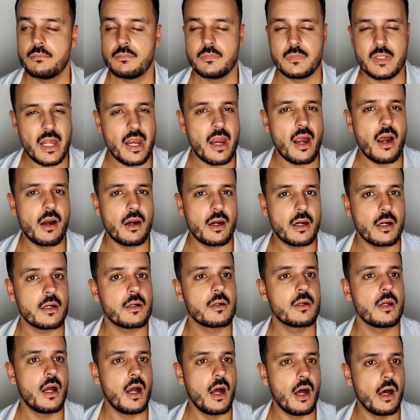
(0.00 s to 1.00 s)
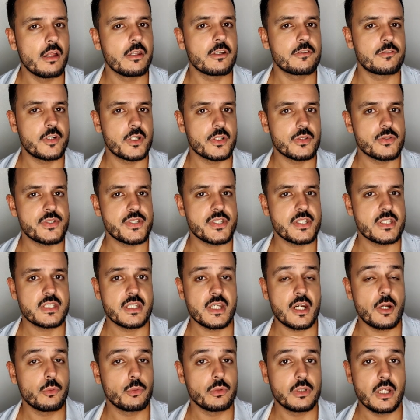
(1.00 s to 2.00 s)
there are other
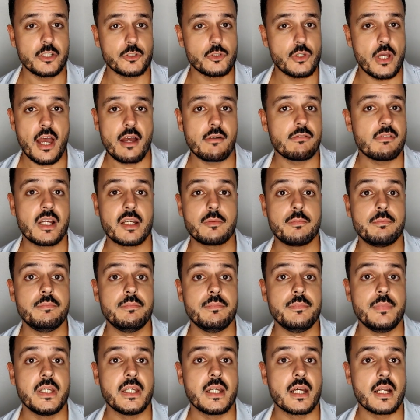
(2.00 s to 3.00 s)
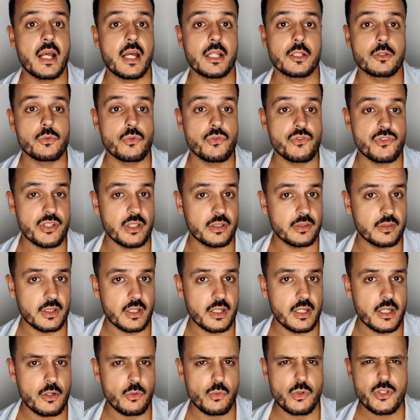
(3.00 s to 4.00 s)
fragrances that I would like to have, like Bigarade
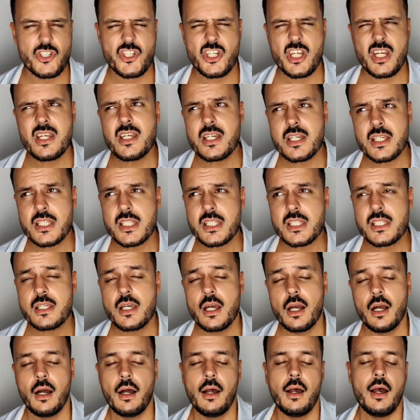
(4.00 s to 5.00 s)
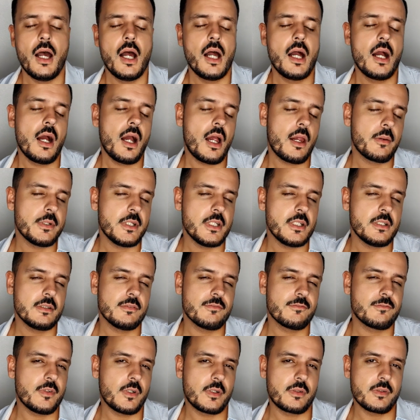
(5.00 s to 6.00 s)
Concentrée, which is, I
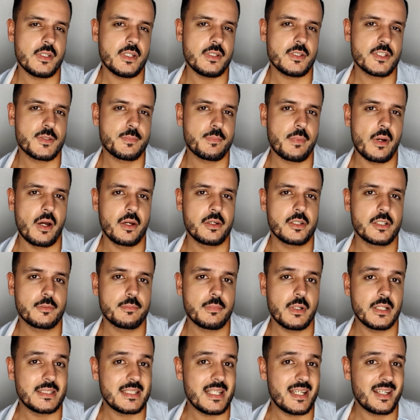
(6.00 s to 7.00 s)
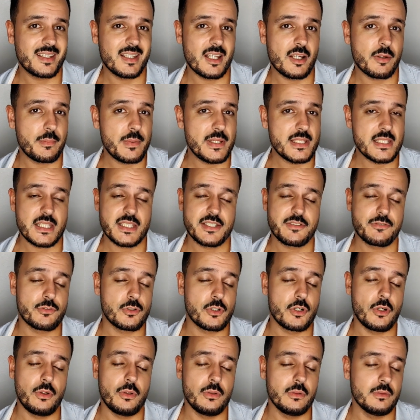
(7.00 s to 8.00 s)
mean, very inspired by Terre Hermès.
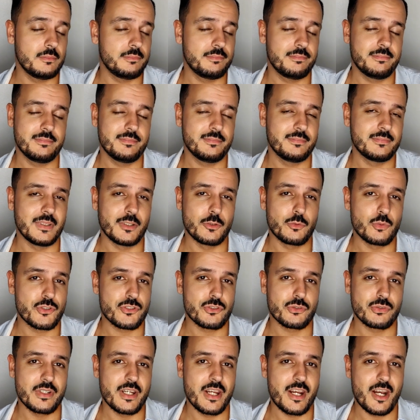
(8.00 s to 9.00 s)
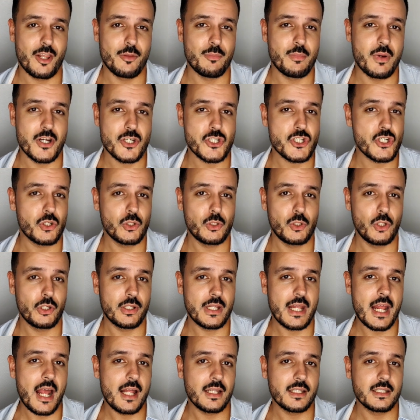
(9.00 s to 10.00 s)
After all, it was created by Jean
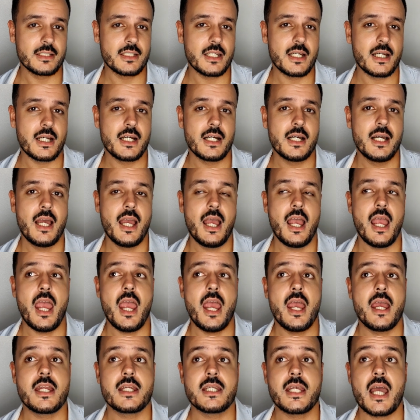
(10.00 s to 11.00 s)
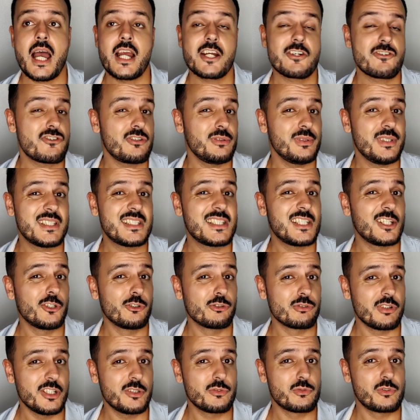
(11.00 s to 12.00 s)
Claude Ellena and actually it's a
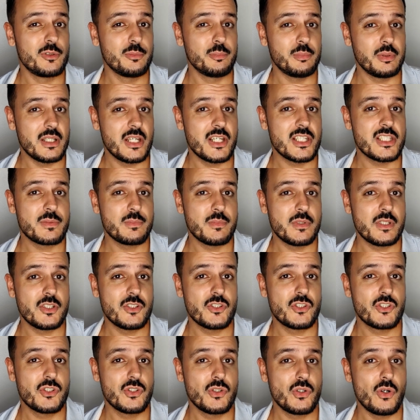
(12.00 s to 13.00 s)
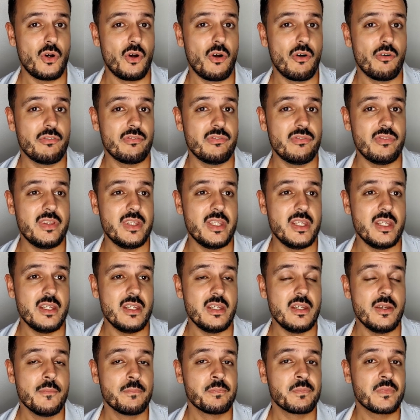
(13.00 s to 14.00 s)
great replacement of
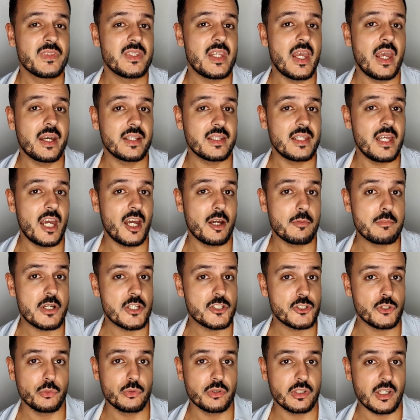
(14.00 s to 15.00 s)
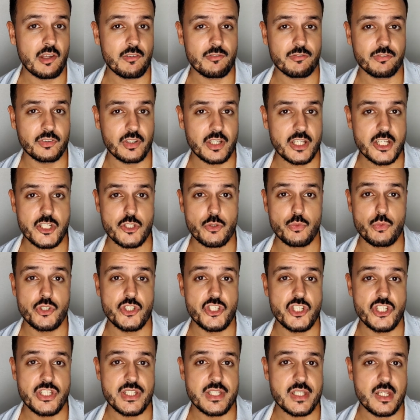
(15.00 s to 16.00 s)
the Terre d'Hermes Eau Très Fraîche,
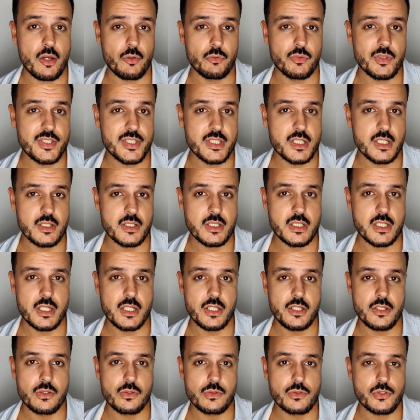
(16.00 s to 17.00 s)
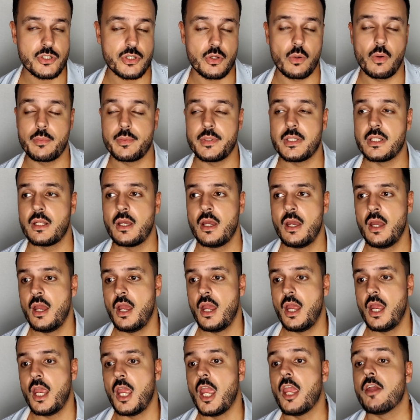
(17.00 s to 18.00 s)
which is now discontinued. So, I mean,
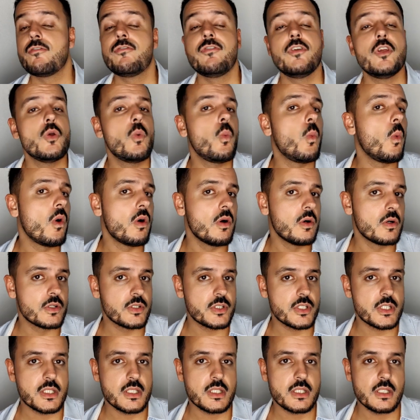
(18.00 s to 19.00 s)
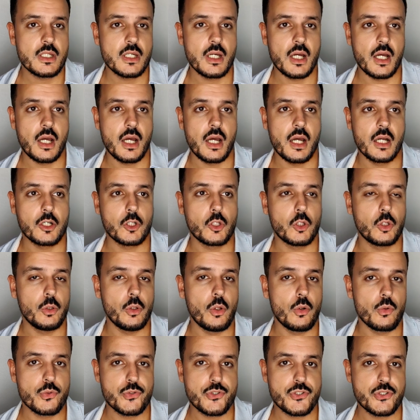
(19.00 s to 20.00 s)
if you want a
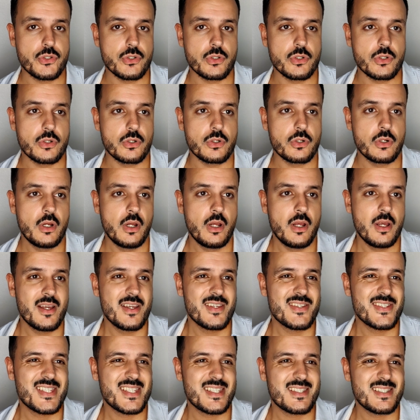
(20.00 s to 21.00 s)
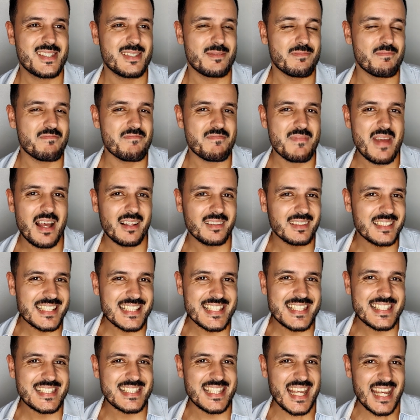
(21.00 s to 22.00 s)
closer
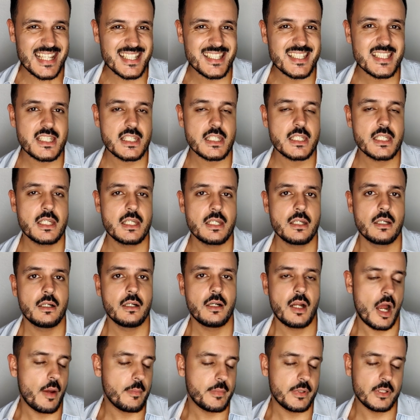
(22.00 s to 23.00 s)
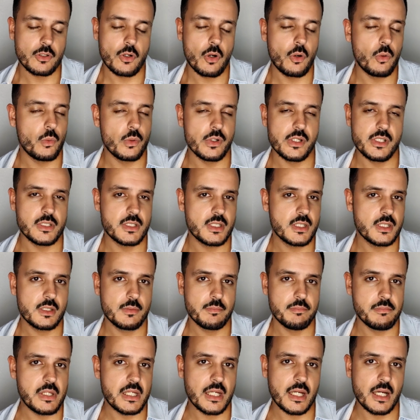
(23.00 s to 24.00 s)
smelling scent, I mean, go
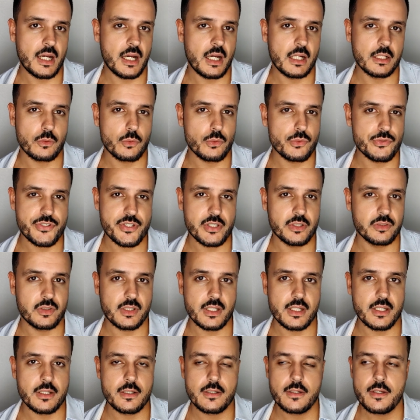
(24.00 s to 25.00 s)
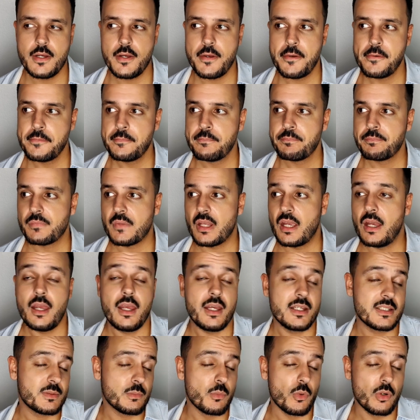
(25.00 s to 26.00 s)
with Bigarade Concentrée.
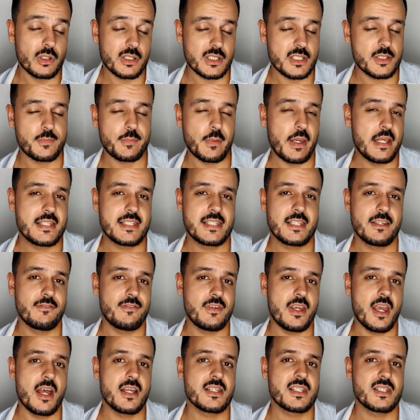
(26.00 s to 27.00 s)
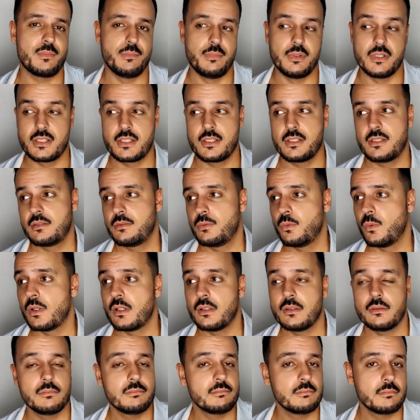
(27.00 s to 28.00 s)
It's more expensive, yes, but
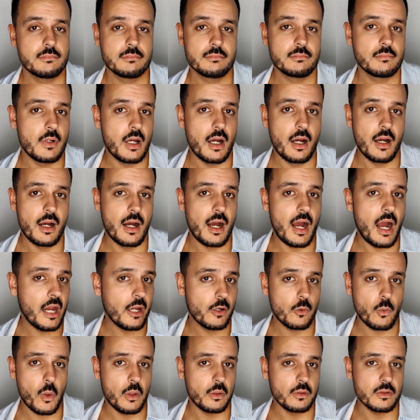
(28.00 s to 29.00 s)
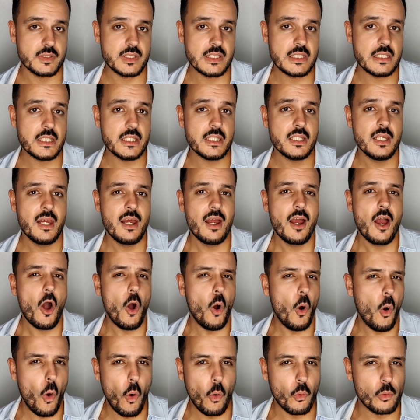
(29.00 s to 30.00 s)
well, high quality
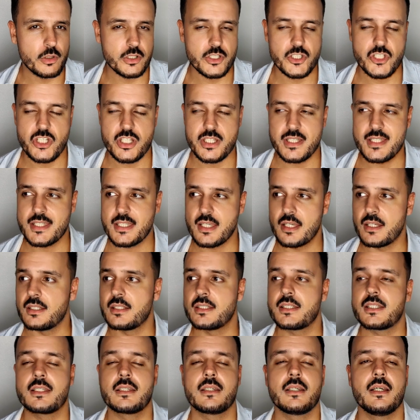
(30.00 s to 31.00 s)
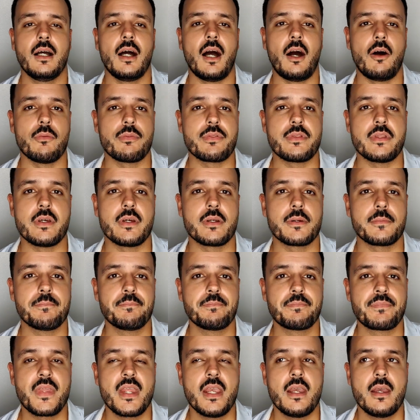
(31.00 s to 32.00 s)
orangey scent out
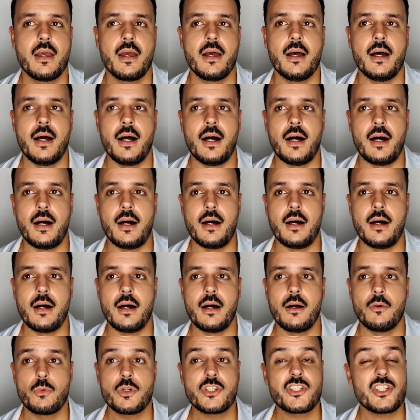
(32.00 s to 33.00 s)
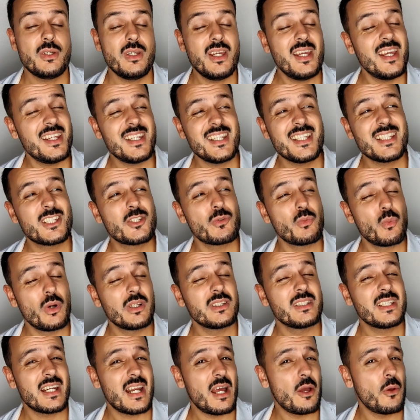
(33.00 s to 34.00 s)
there. Uh, which and it's
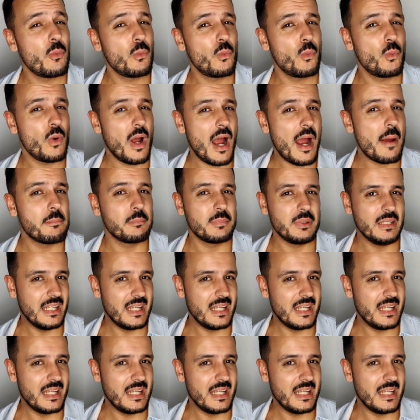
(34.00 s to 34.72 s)
one that I, I'm